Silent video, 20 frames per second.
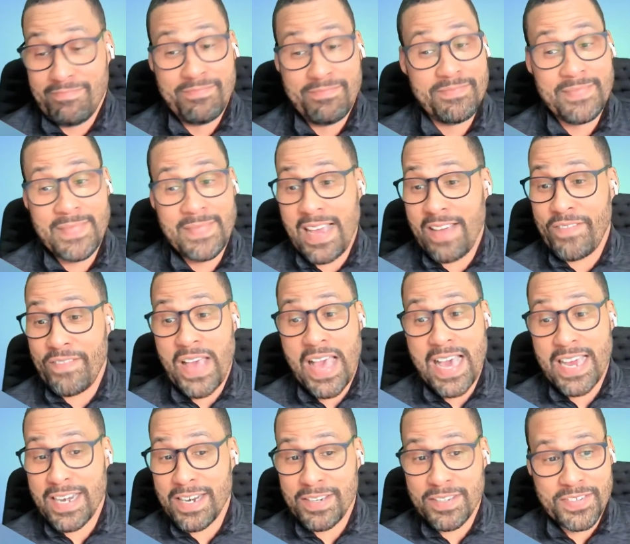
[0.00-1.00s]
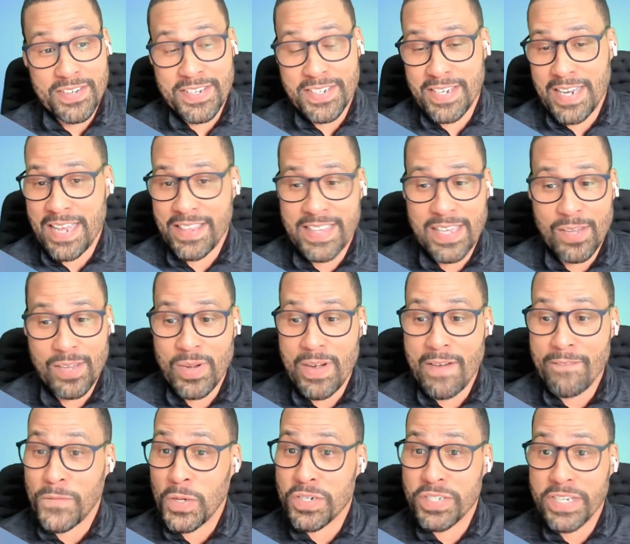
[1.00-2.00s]
I've had it since I think when it
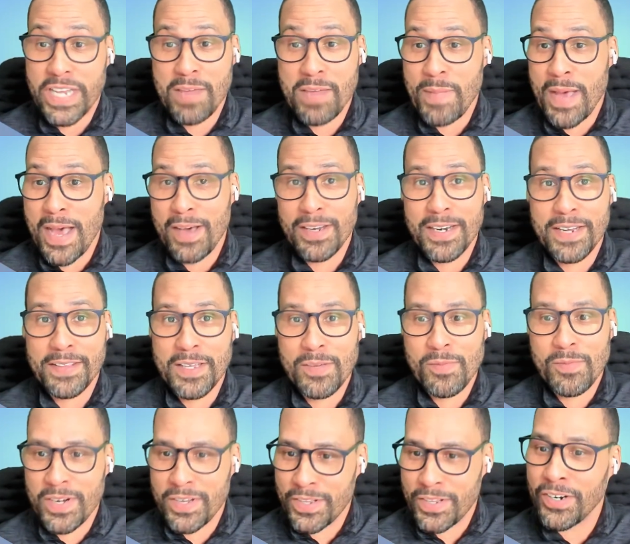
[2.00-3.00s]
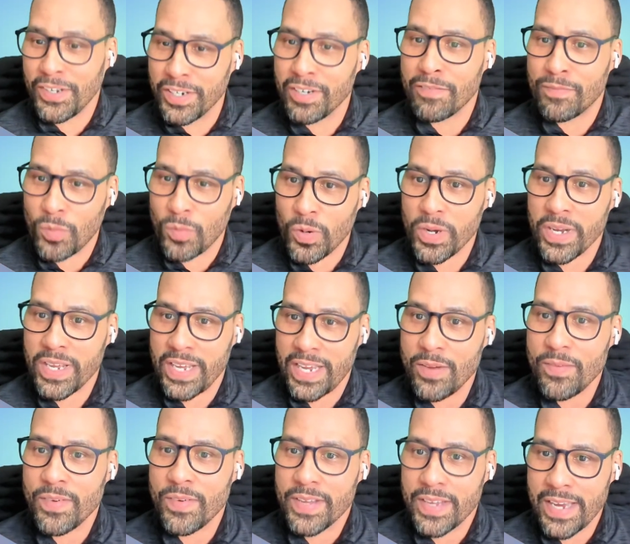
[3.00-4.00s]
first came out. I think one of the earlier 4K
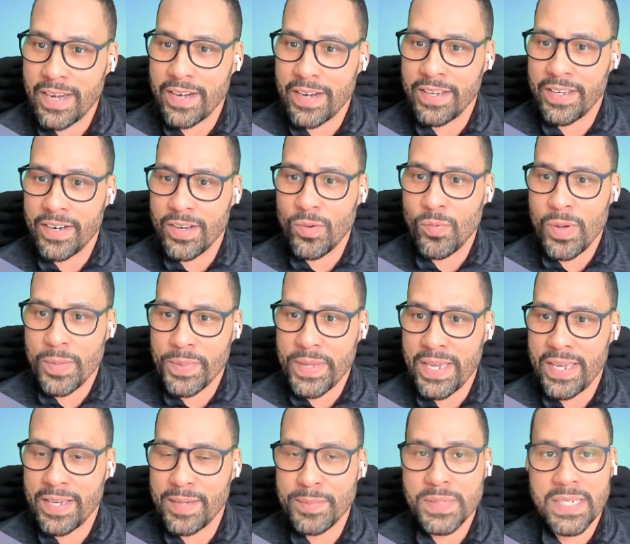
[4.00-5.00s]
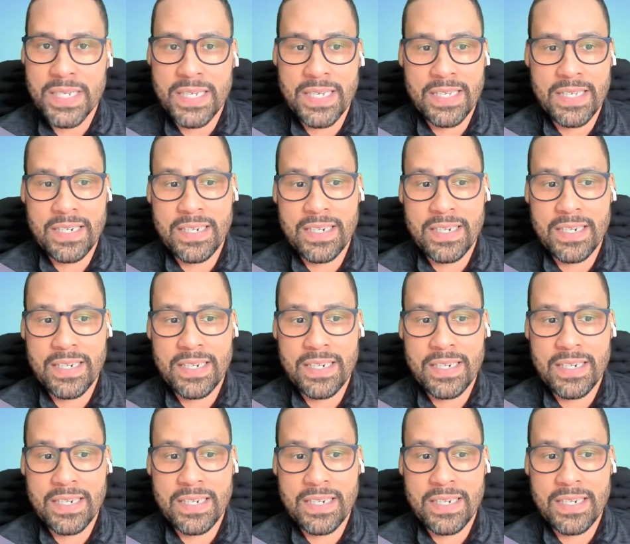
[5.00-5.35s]
webcams, and